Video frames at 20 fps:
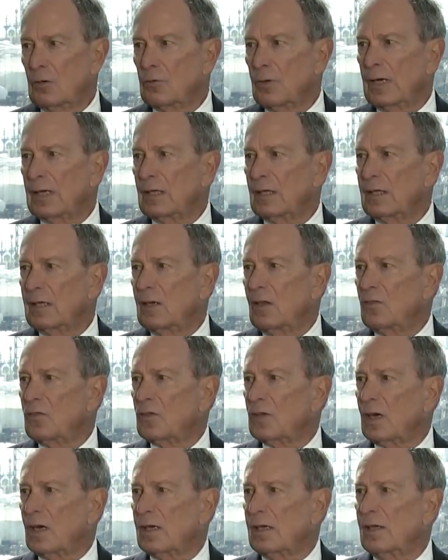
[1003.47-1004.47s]
Great
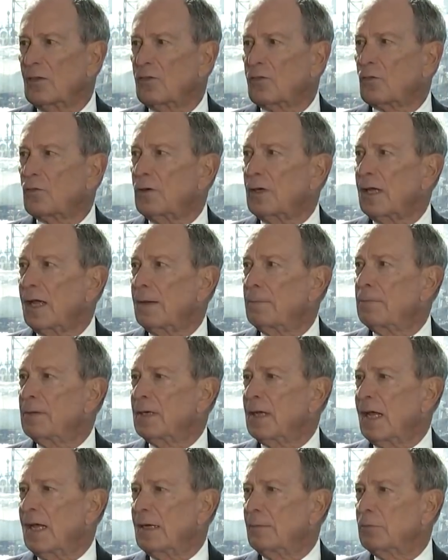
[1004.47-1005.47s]
leaders in our history have
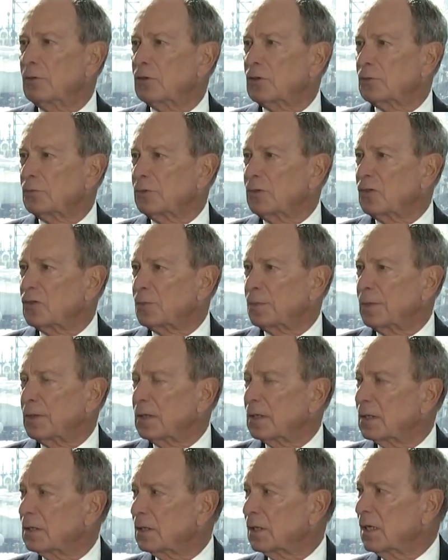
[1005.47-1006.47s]
been able to
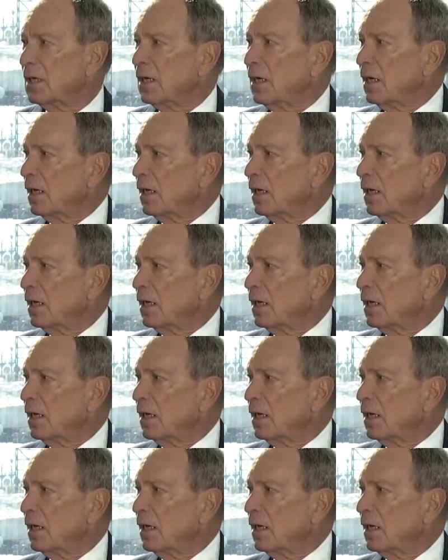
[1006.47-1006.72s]
respond